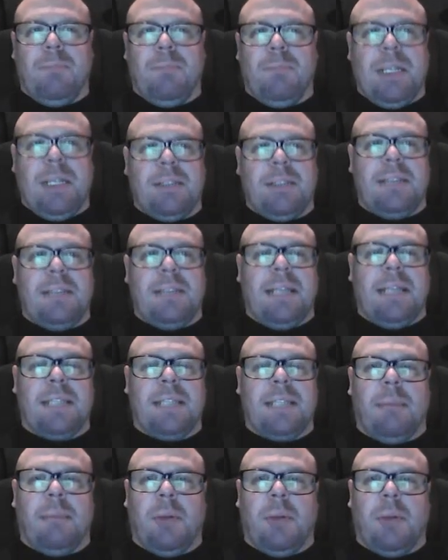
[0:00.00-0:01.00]
This is the
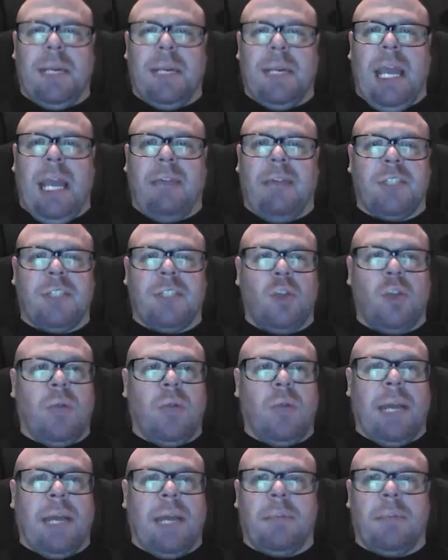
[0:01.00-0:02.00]
ECMWF snow
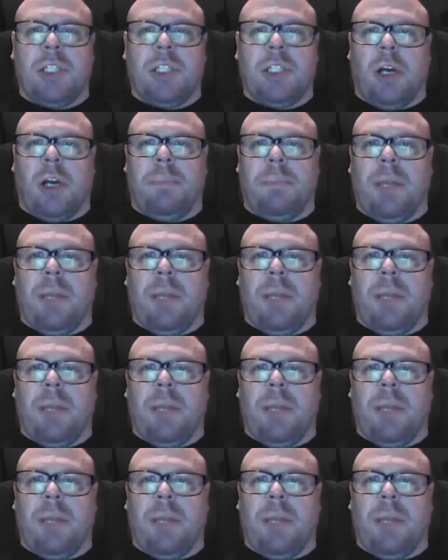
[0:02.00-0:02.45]
depth chart,